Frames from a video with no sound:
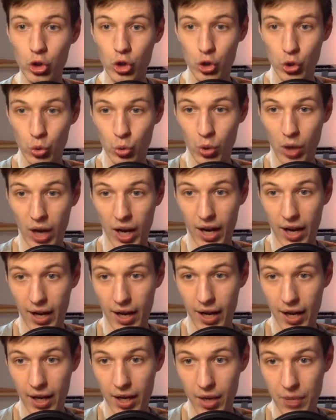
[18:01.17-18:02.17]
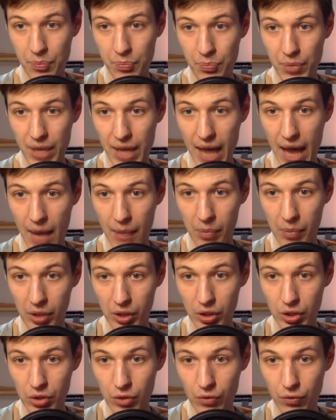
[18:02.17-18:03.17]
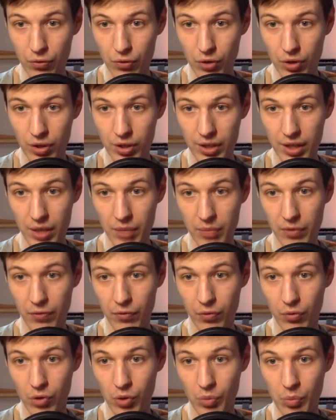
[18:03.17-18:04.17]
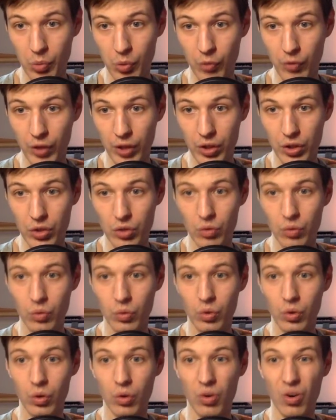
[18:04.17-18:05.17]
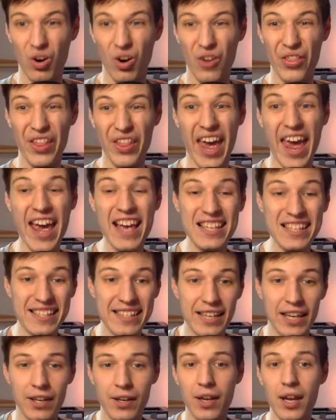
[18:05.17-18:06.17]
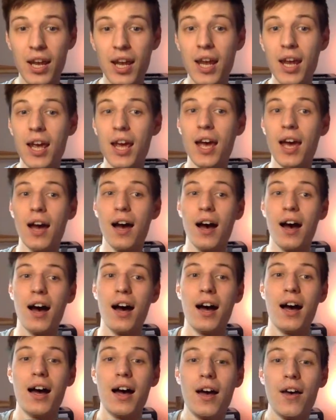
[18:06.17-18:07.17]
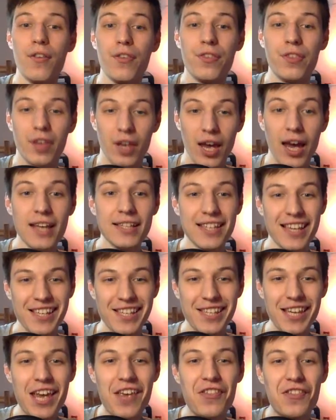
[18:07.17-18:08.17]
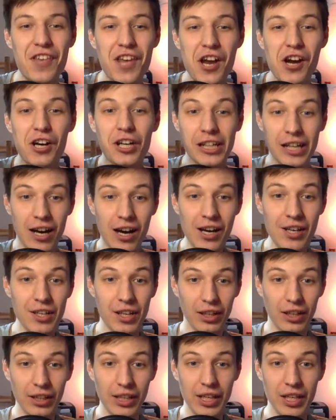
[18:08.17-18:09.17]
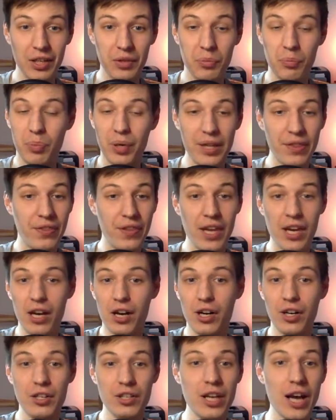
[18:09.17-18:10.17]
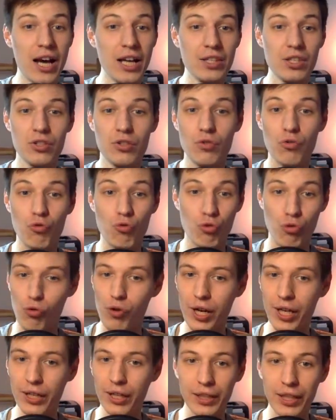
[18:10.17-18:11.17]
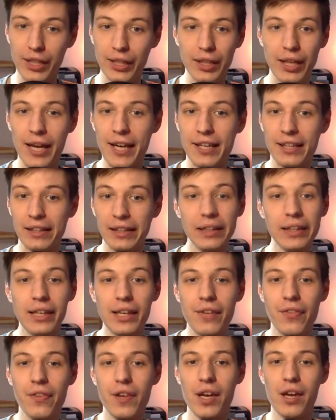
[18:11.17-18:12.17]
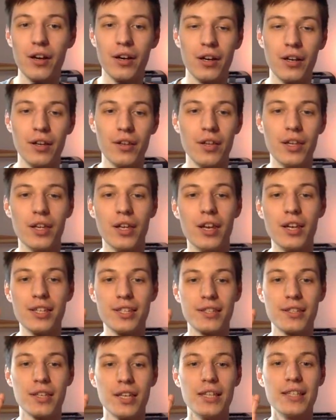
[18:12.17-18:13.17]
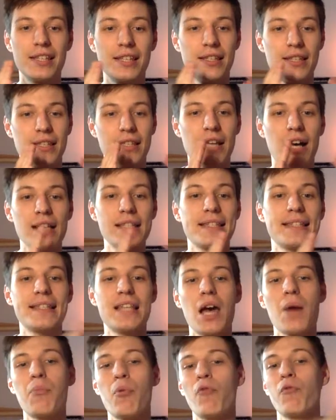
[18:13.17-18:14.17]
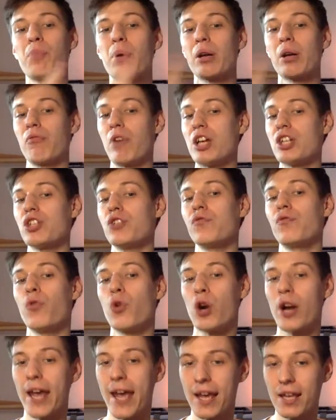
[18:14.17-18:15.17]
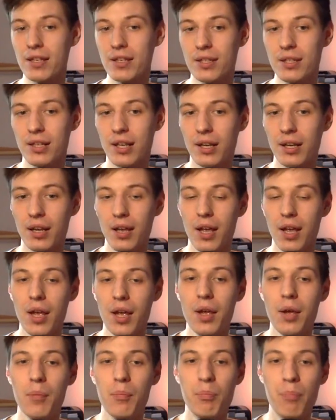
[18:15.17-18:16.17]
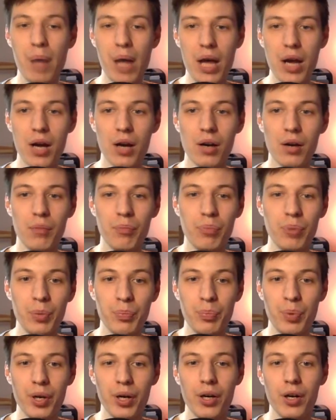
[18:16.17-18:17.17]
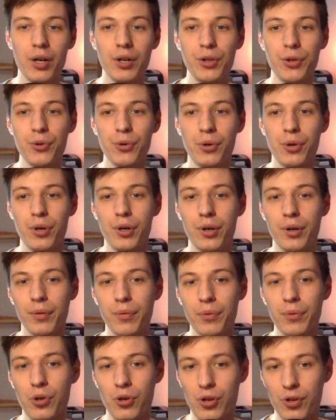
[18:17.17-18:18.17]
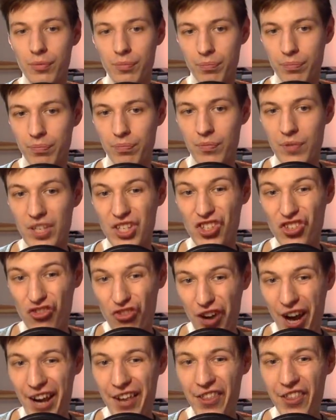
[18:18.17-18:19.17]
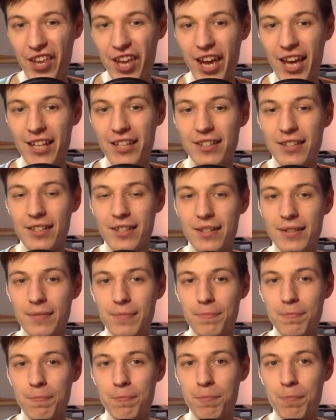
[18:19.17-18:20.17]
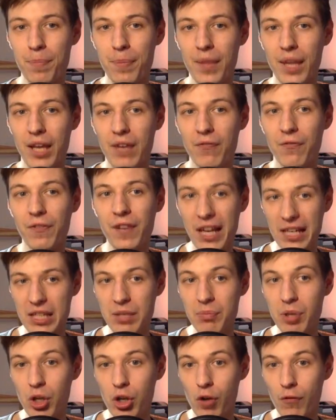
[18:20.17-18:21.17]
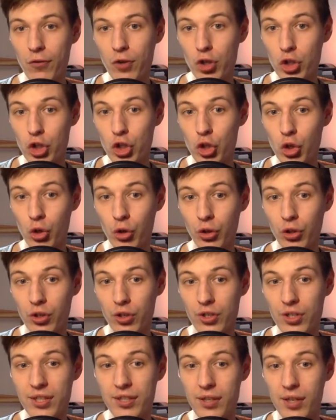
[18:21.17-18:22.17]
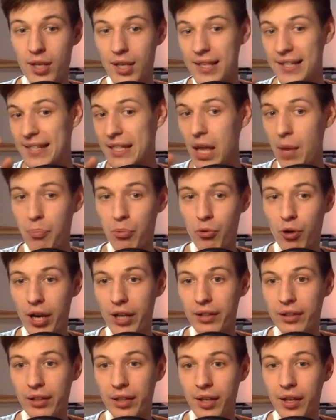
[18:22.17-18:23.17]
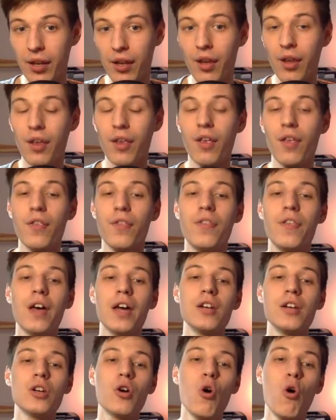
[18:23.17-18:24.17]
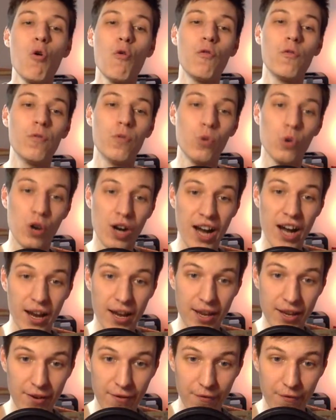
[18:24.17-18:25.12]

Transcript: should I be able to frog stand before moving to on the handstand? As I say, they are kind of linked, but they are not really like linked there. It is not step of progression for a handstand. Better prepare your strength and flexibility of your shoulders separately, then go for